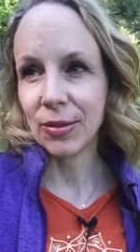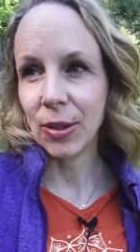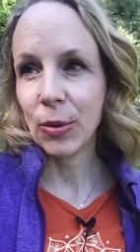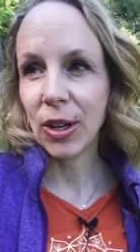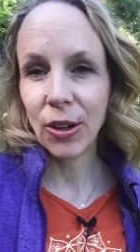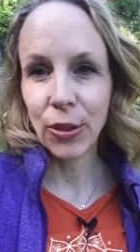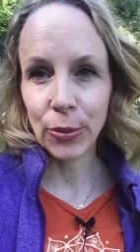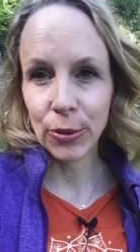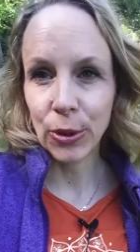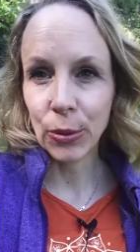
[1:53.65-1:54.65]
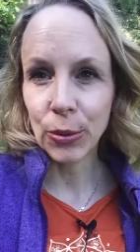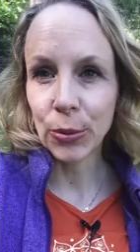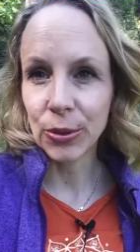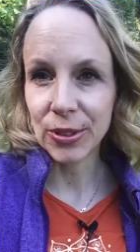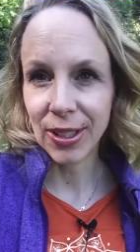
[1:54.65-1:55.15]
That we all th go
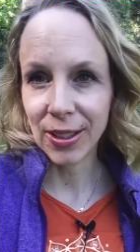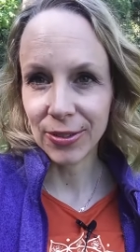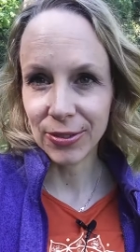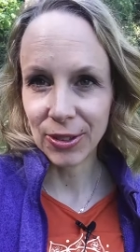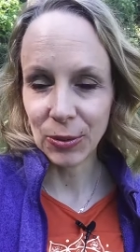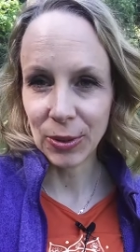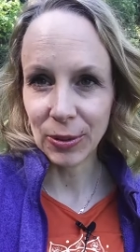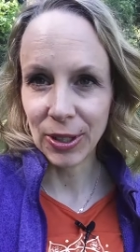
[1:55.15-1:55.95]
through stuff, don't we?